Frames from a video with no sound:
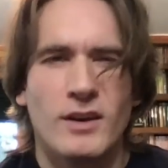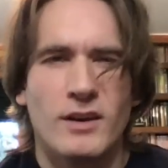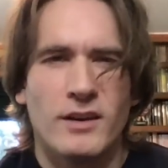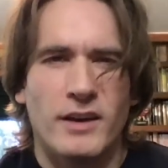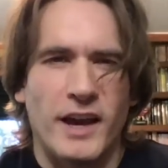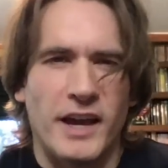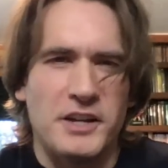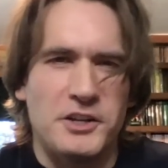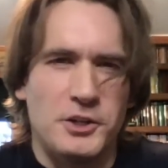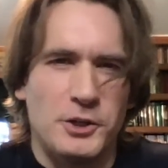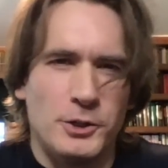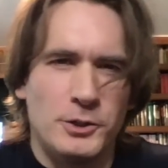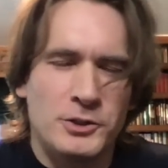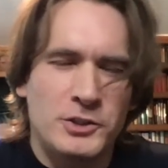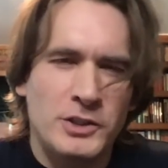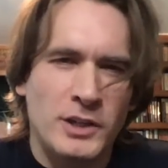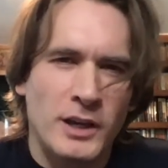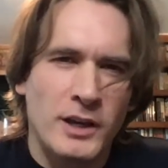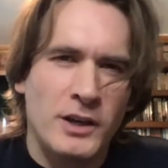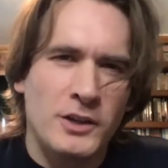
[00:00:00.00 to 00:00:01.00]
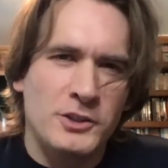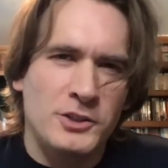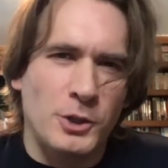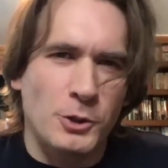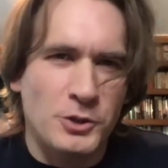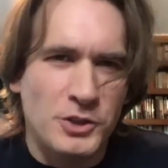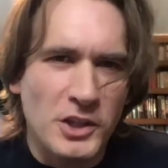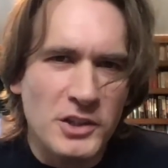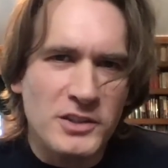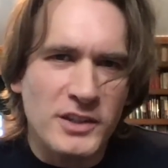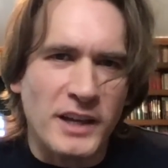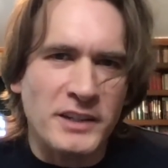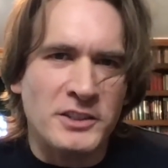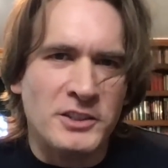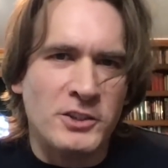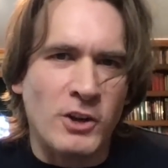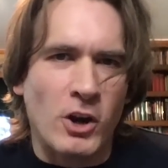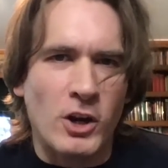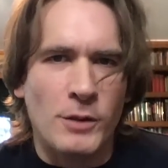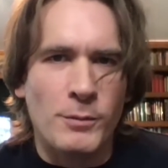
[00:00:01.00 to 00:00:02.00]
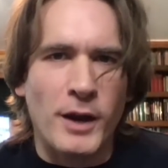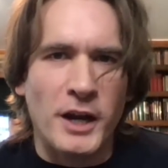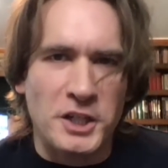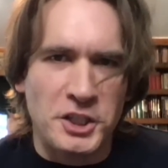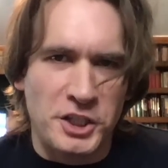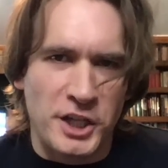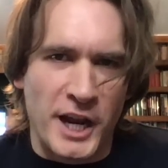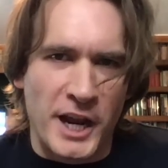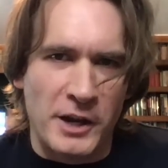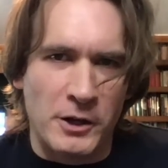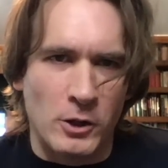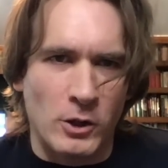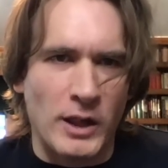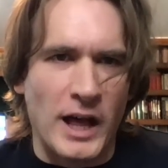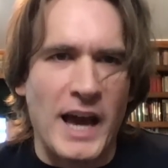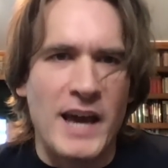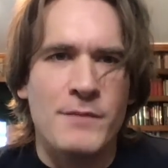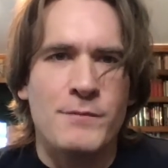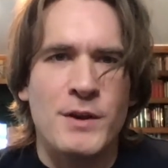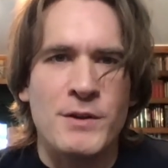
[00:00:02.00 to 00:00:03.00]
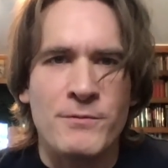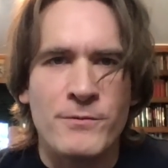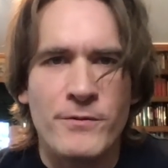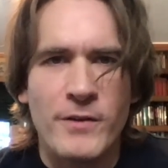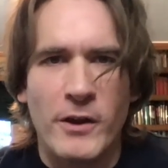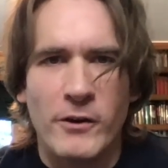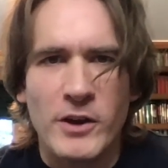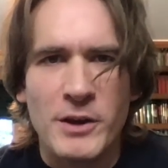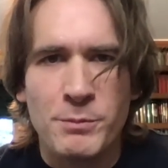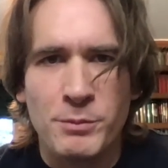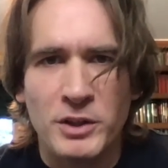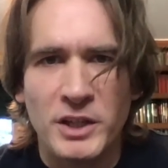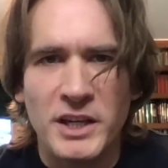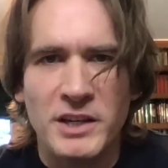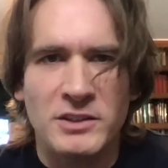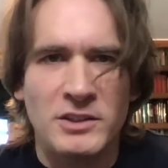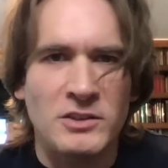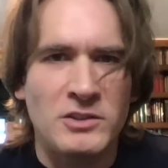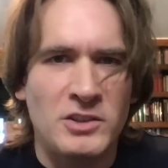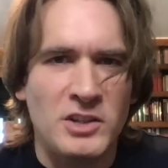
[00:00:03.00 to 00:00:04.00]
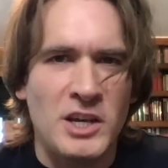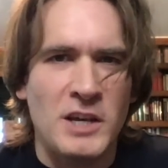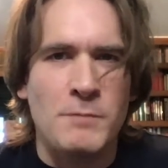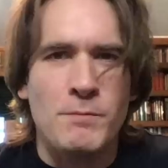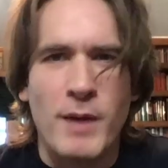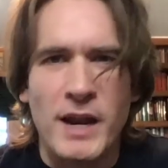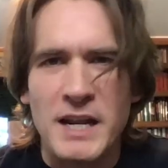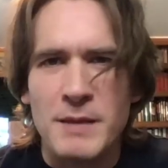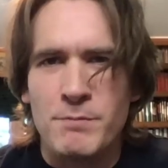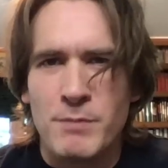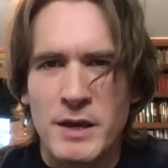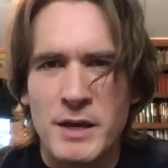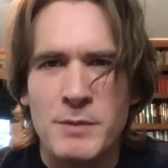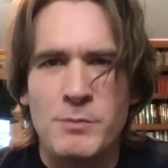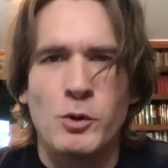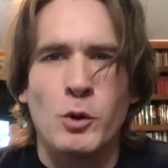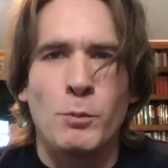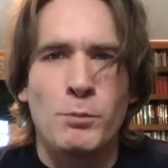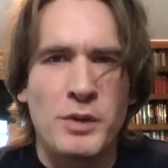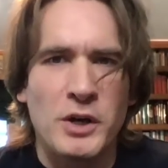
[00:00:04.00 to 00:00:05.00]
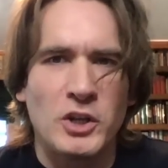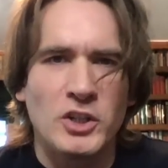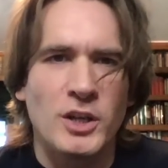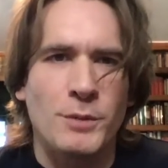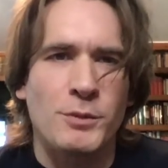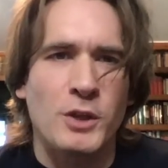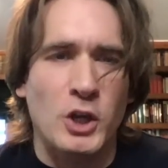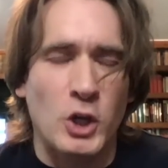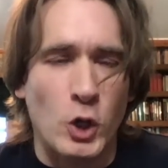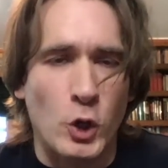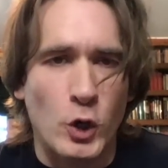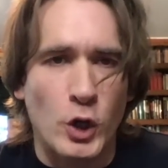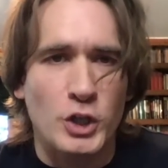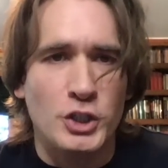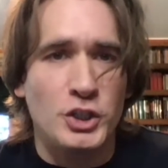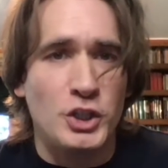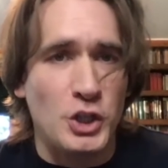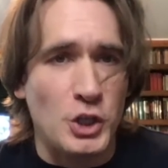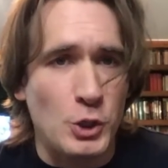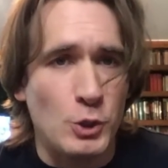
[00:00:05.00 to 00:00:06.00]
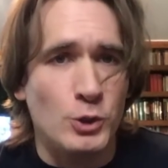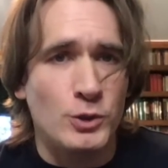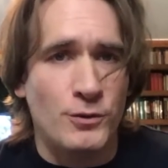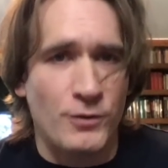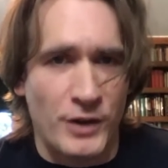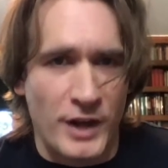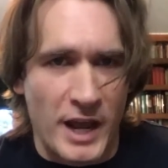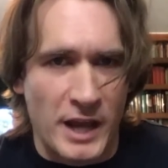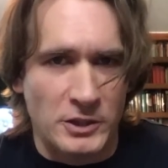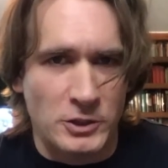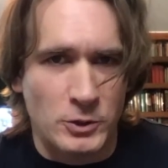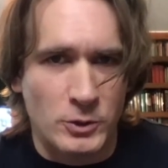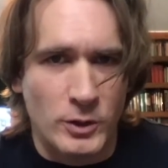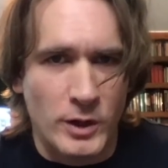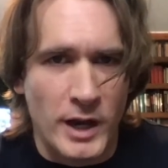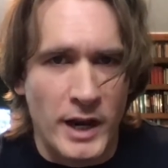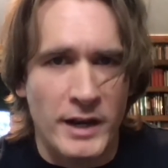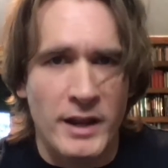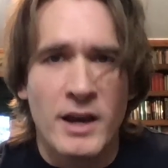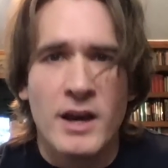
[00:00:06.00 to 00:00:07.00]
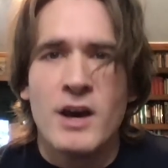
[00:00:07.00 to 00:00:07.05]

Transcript: Hey dudes, so since I started my channel, I have been very pleased in seeing many people build up the courage to use finasteride.